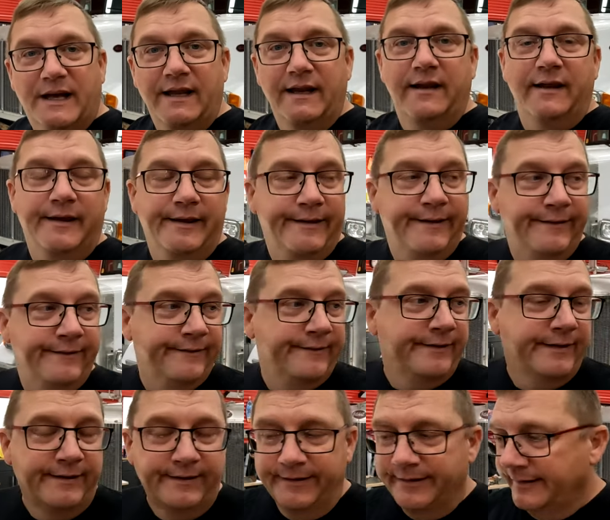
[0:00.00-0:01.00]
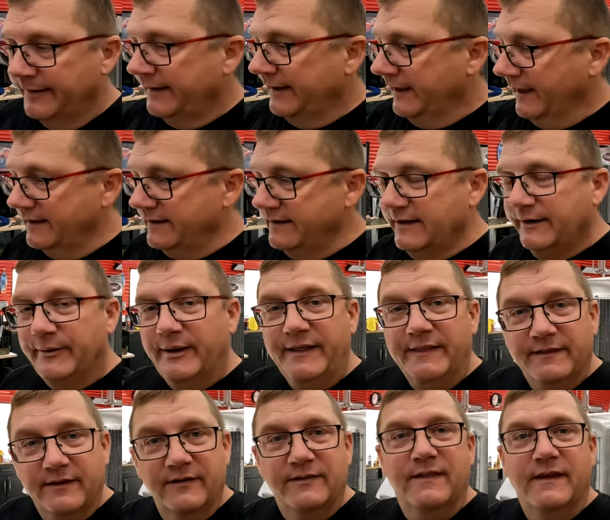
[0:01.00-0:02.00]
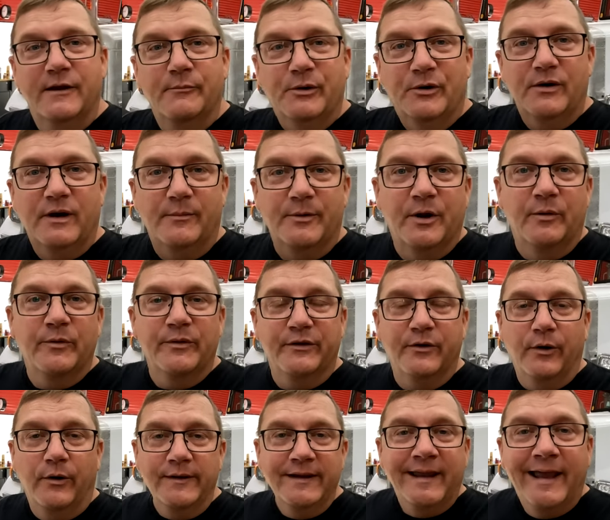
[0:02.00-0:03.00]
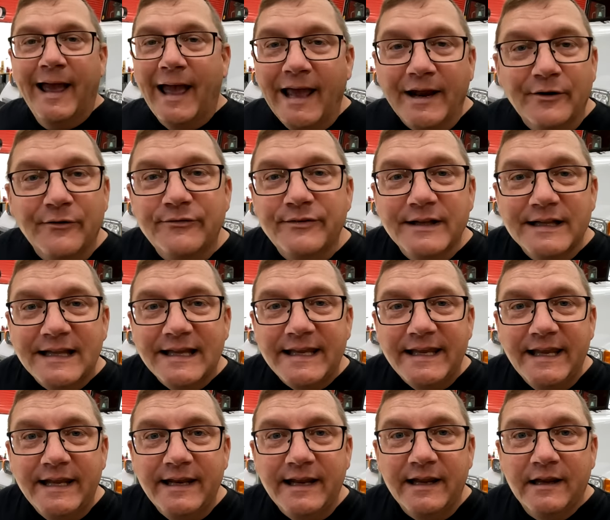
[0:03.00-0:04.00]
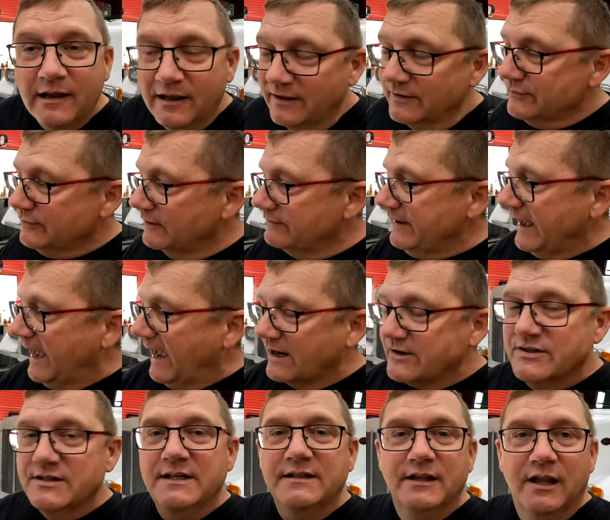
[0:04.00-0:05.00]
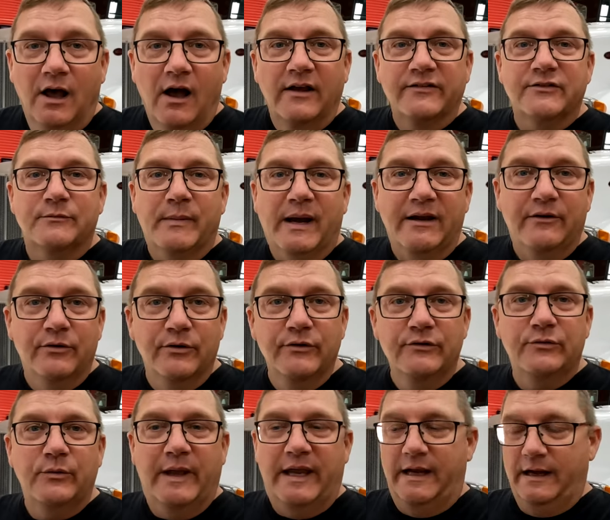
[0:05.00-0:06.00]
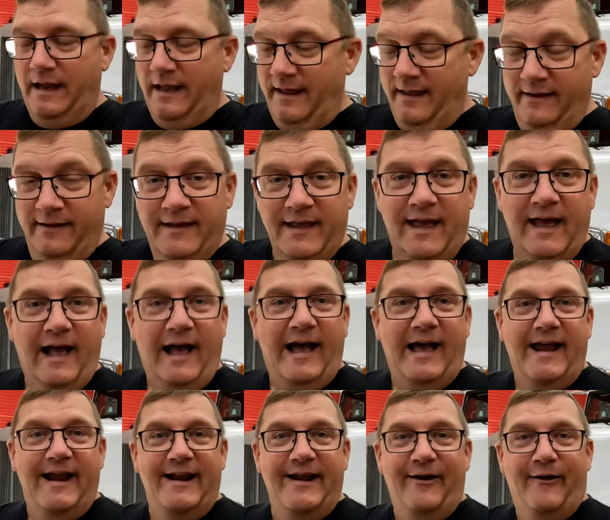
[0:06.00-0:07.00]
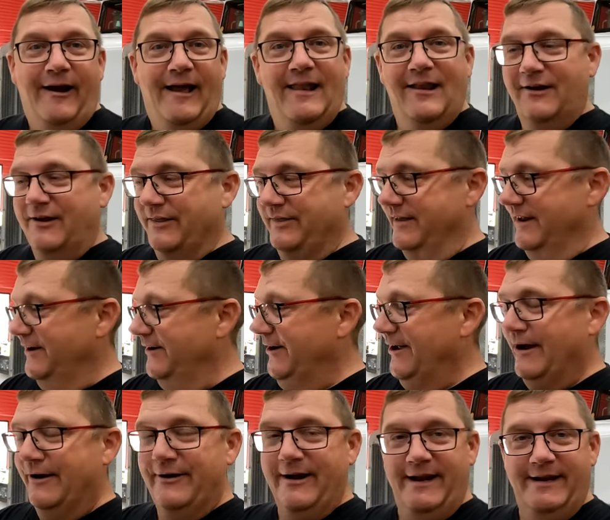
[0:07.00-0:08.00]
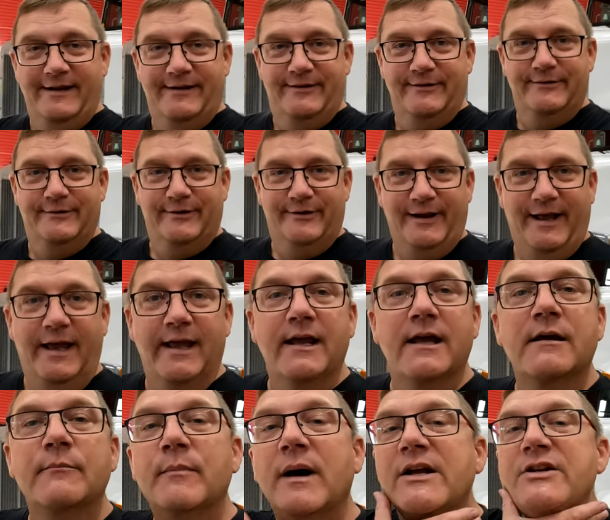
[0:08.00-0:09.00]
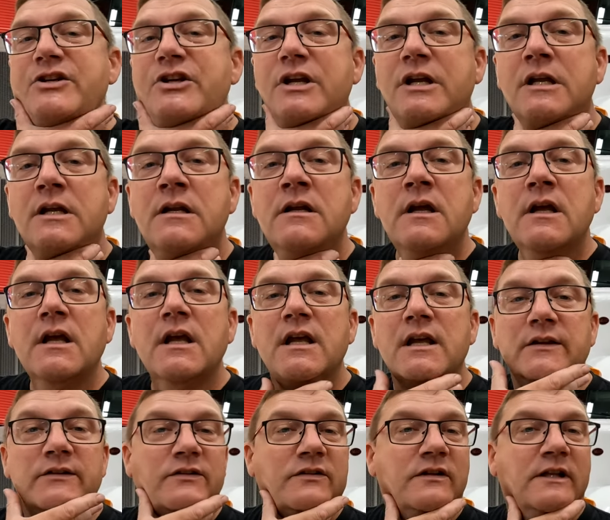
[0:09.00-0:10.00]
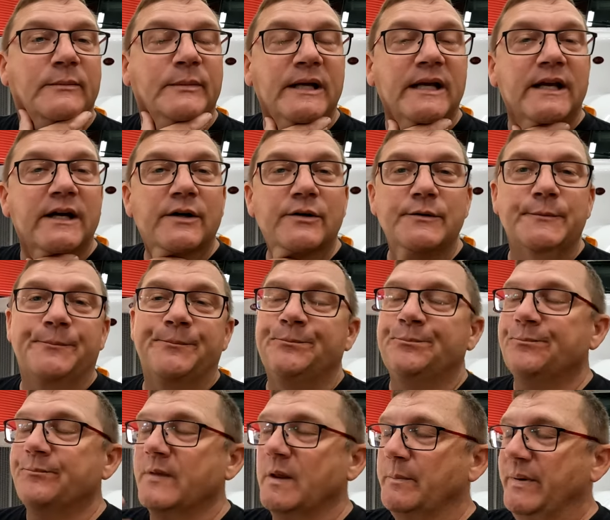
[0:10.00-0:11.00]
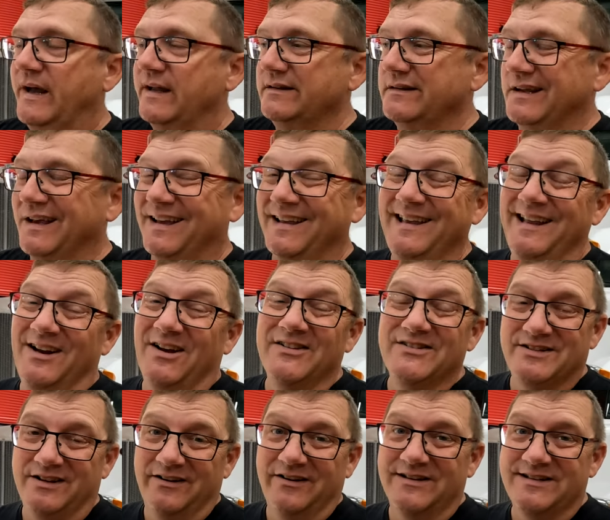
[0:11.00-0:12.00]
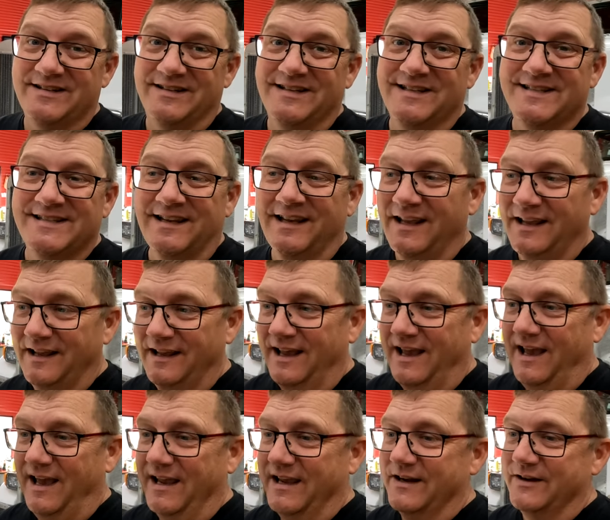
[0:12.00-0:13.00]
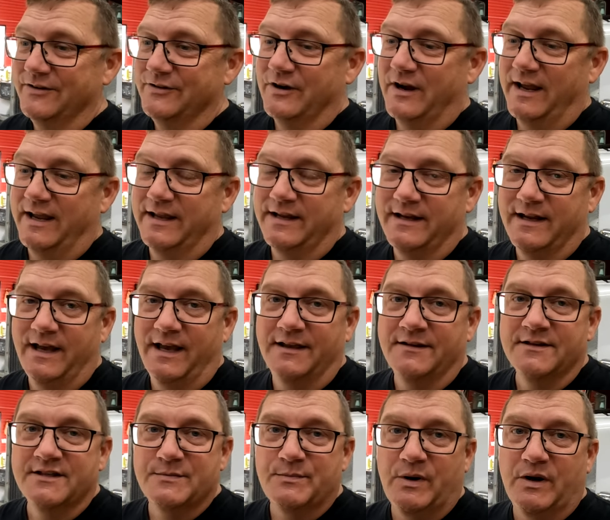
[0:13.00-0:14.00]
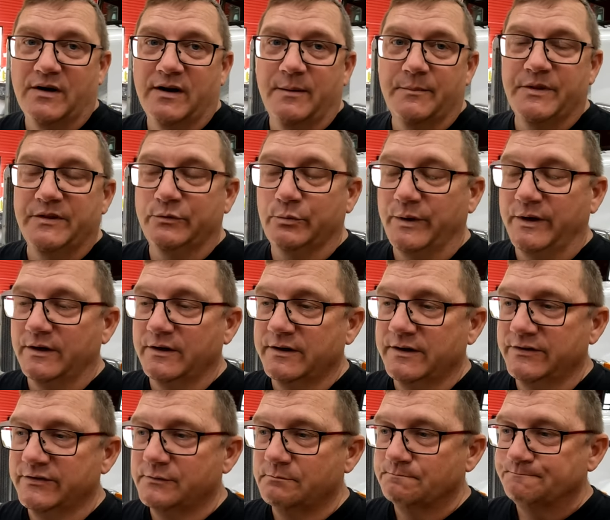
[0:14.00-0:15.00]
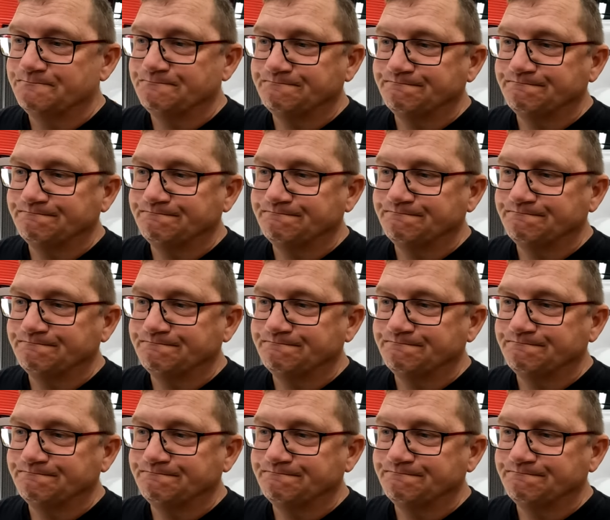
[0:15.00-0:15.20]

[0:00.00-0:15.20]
Mike. And you know what? The good thing about coming home with a cold, I don't feel like eating. So I've actually lost my cruise weight. I know I look thinner already too, don't I? My chin is slimming out. But in all seriousness, I'm going to try and smarten up this winter because